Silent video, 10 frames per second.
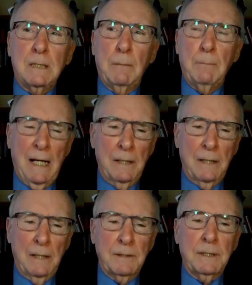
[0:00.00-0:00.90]
about
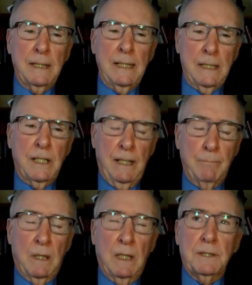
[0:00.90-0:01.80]

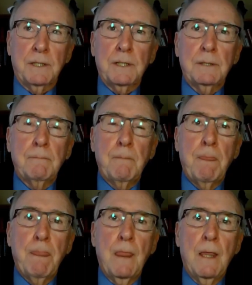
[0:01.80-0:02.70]
18 months,
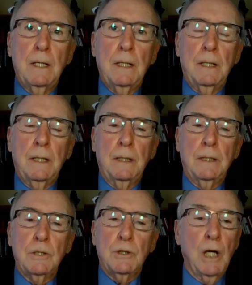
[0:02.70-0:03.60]

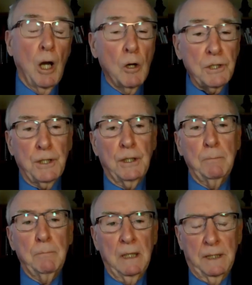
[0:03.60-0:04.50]
she lost her
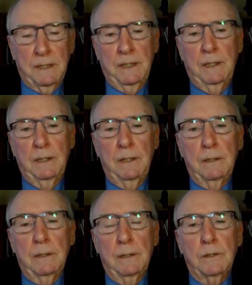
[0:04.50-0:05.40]
ability
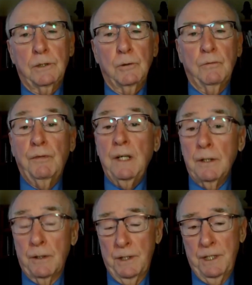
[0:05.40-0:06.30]
to
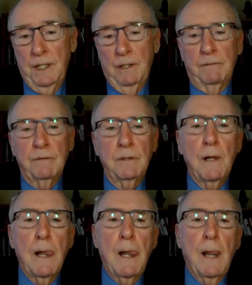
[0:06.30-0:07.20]
feed herself.
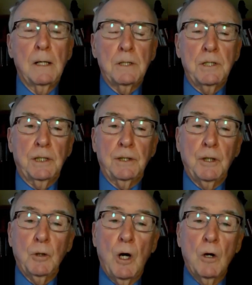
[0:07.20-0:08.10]
She
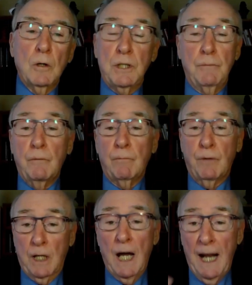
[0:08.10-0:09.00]

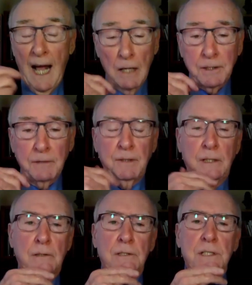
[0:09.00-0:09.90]
forgot how to
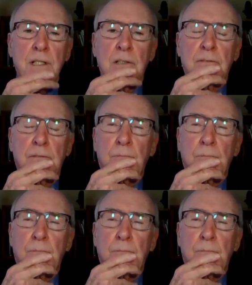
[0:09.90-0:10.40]
feed herself.